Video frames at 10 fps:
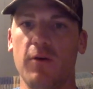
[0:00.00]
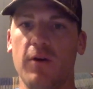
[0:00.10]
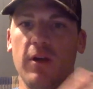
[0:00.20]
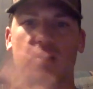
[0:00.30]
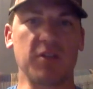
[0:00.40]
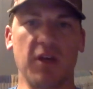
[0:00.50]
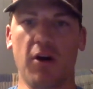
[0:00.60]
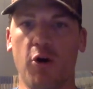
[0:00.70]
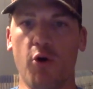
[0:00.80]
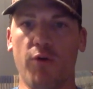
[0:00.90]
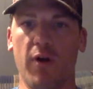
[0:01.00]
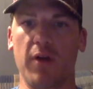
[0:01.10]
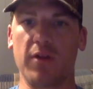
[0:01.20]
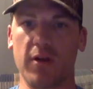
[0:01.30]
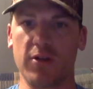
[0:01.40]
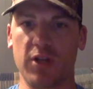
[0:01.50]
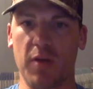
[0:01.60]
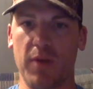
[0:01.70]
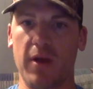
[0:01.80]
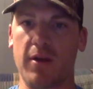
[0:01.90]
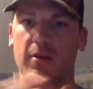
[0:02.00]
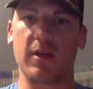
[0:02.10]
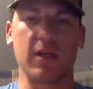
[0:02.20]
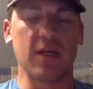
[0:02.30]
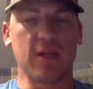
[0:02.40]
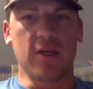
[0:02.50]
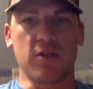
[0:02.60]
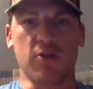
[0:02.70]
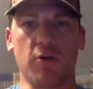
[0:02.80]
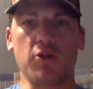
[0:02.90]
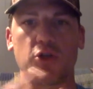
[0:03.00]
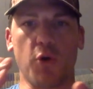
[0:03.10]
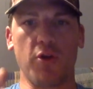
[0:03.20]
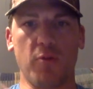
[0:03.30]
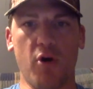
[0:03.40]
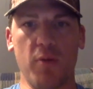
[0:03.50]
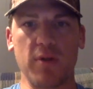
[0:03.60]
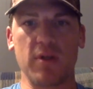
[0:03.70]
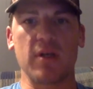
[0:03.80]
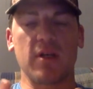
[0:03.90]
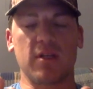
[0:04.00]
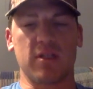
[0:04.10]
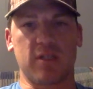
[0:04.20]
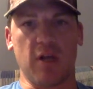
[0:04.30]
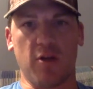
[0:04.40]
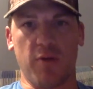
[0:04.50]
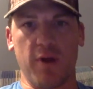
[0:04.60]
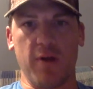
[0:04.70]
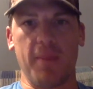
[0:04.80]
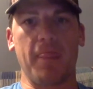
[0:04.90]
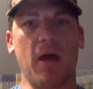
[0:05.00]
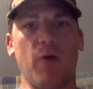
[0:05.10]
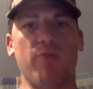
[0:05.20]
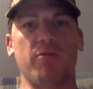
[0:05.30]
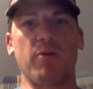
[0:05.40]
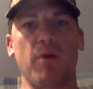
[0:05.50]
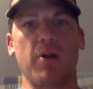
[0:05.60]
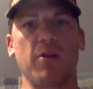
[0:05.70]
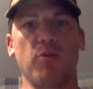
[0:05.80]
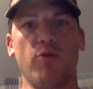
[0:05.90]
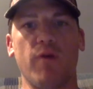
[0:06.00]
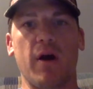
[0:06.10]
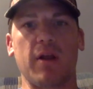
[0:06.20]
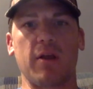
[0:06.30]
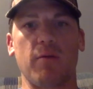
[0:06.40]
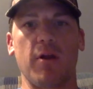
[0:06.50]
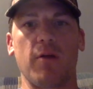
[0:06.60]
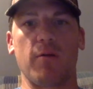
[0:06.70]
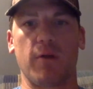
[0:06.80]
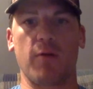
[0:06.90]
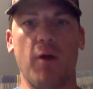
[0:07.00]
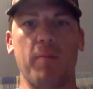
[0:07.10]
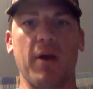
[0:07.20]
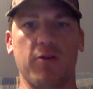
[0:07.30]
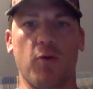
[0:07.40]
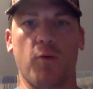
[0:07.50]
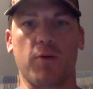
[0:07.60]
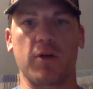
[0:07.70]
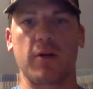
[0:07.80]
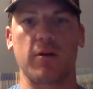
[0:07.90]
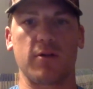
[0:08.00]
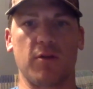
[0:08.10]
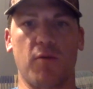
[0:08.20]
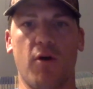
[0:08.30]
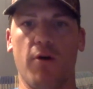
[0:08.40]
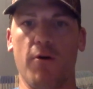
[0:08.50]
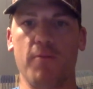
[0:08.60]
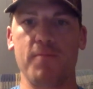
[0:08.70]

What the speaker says: he doesn't get hung over on the champagne. So enjoy the moment, celebrate, however, be ready to move on and get right back to work tomorrow.